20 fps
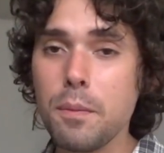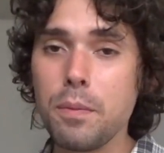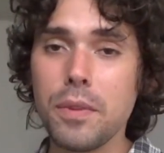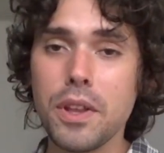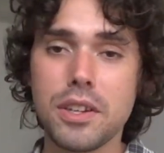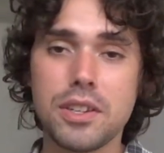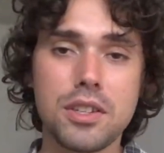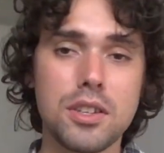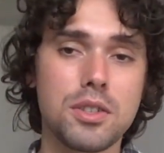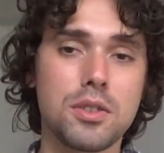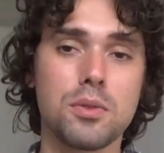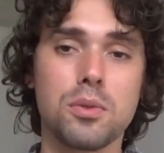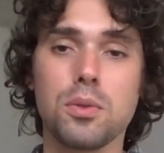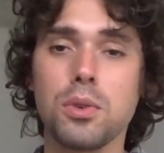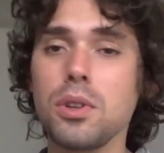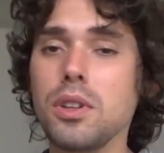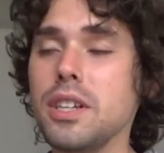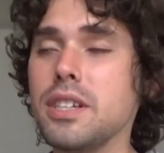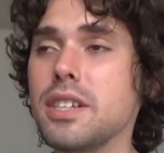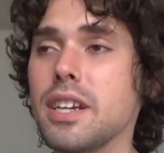it's just
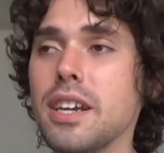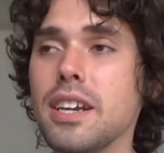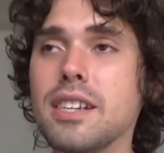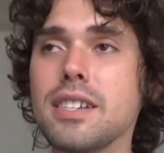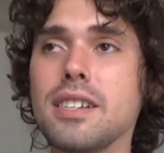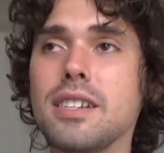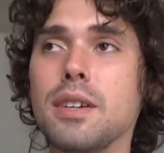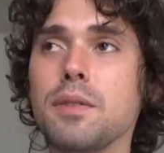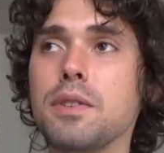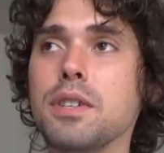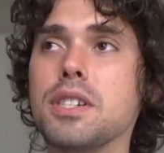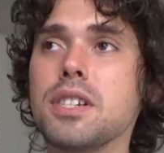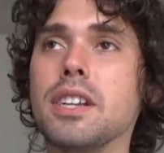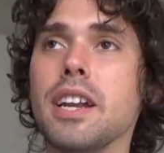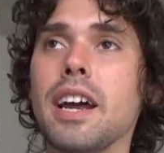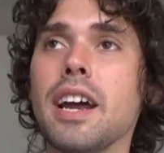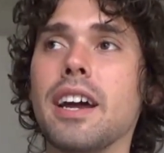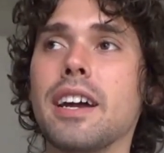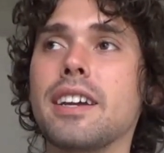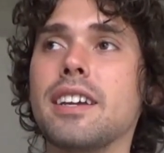really tasty of a
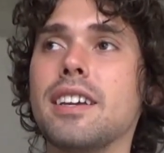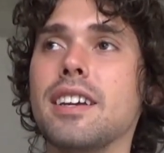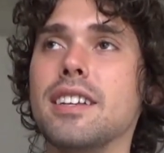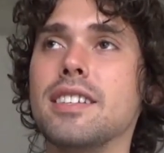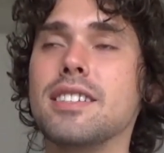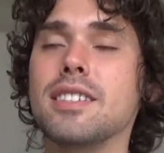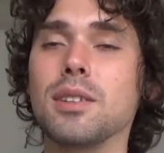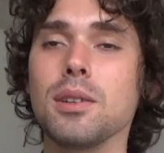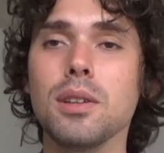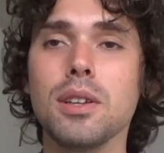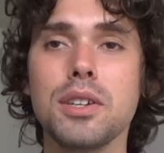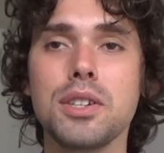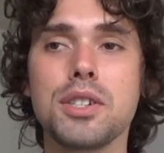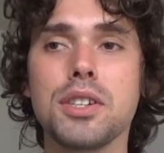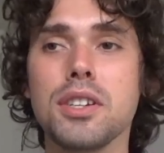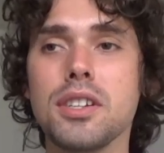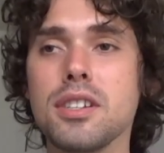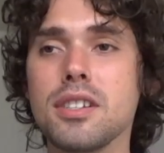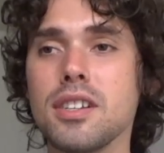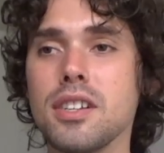snack. It's
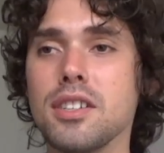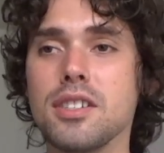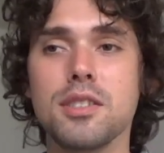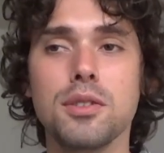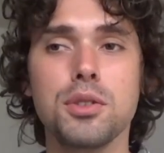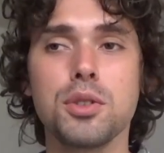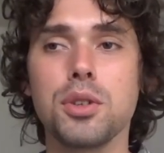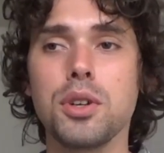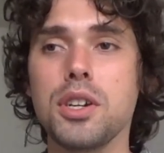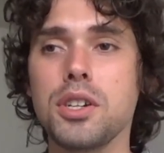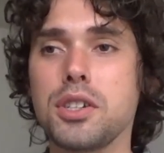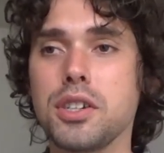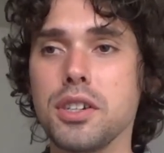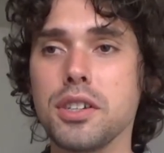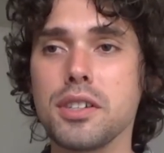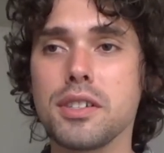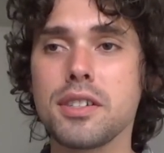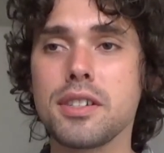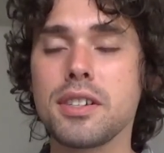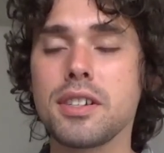delicious, it's
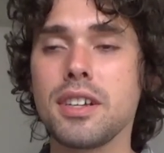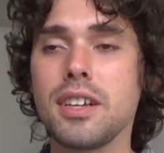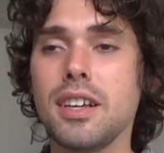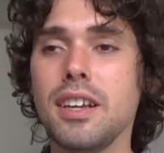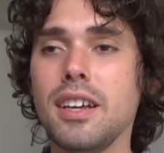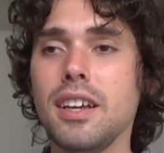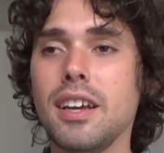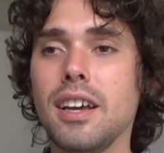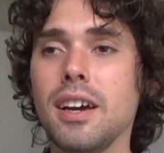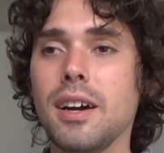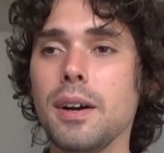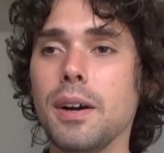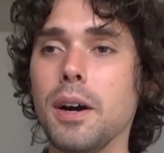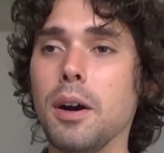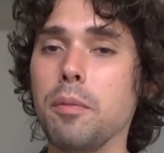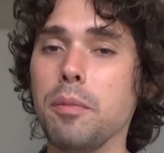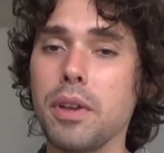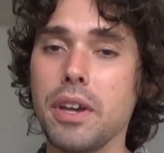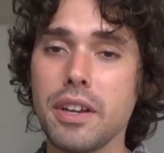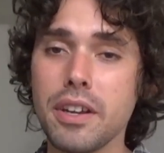nutritious.
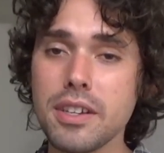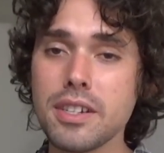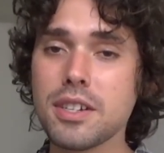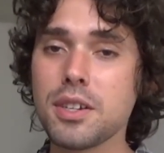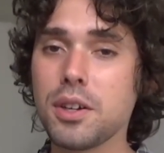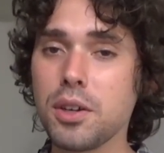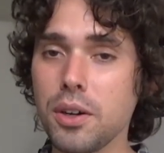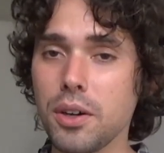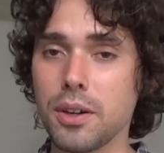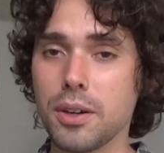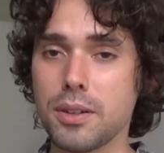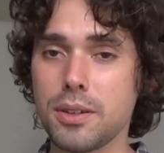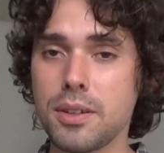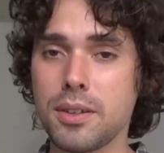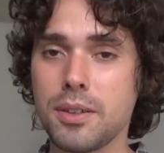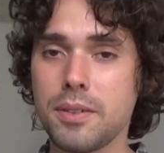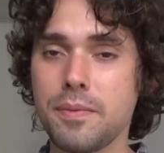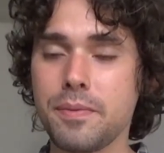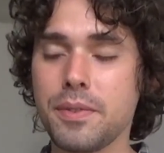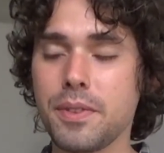It is
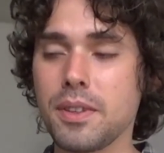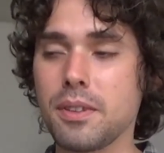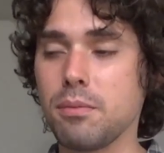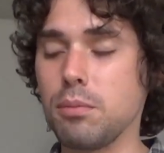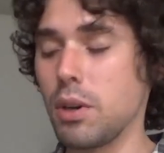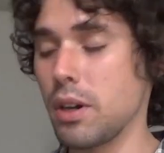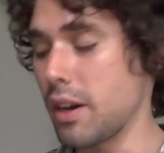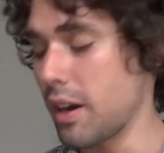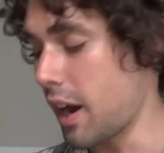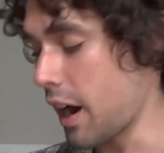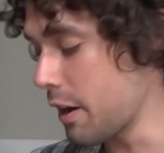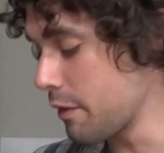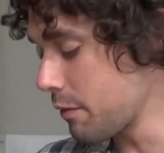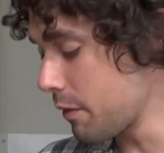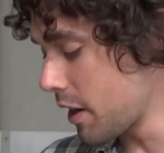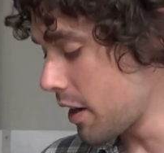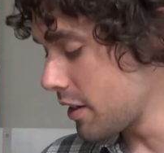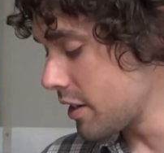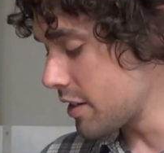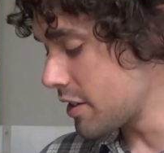cooked, but I
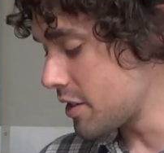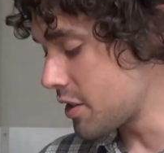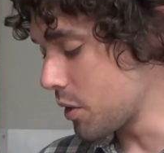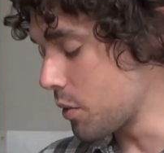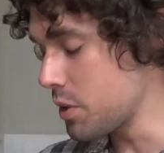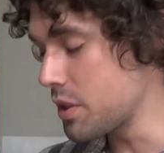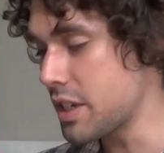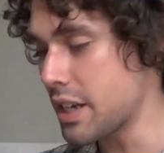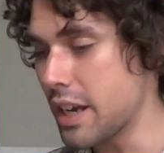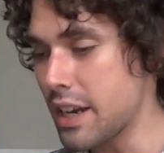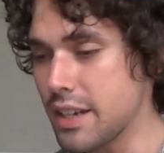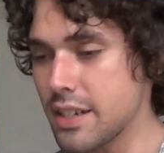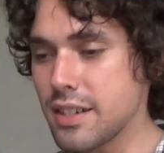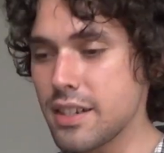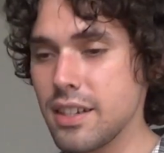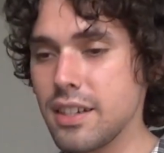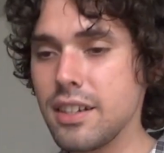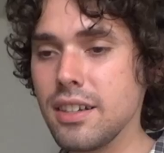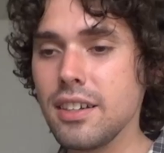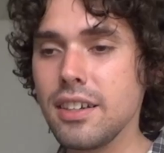find it so
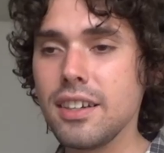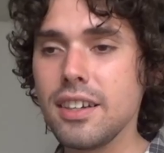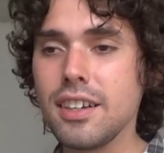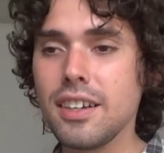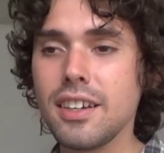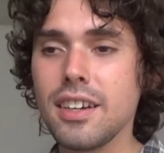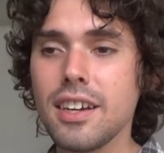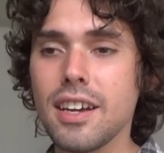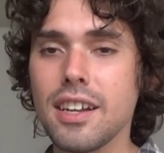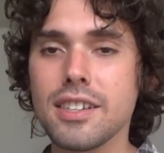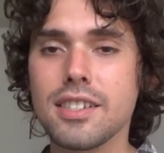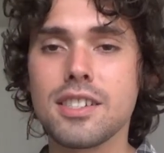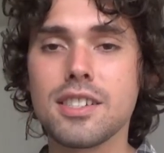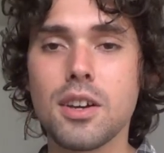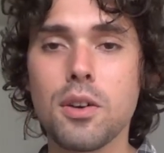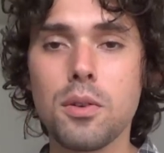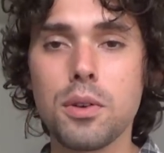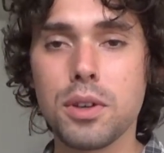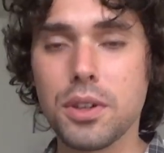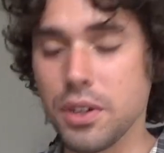tasty and
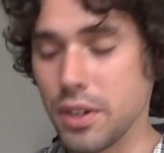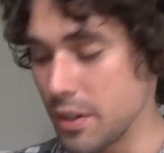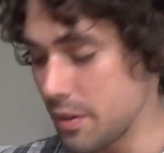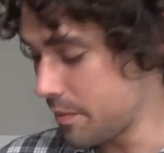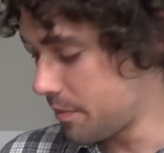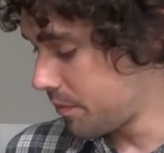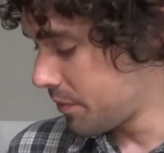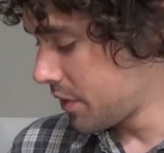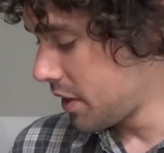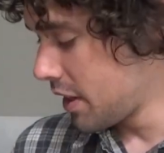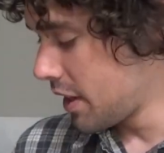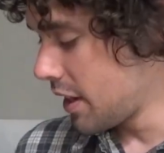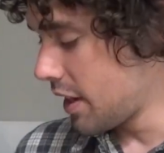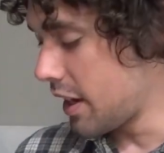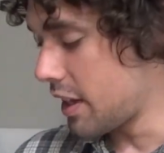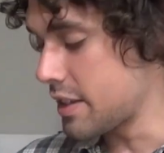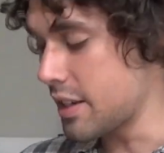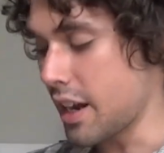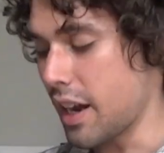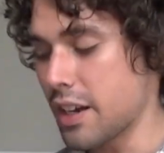so good.
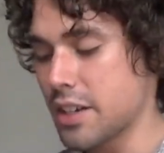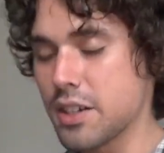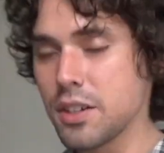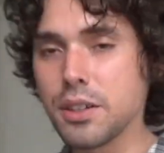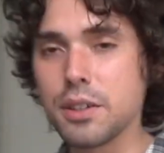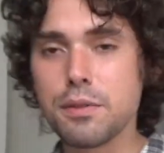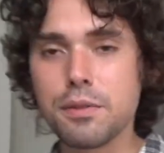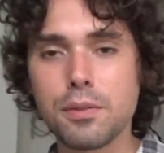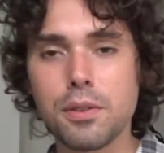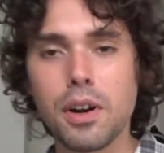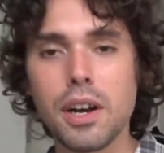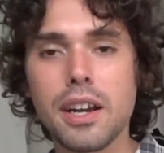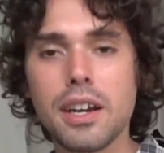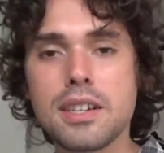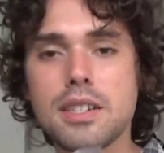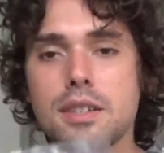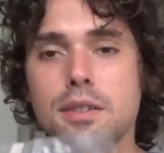It's actually Frank's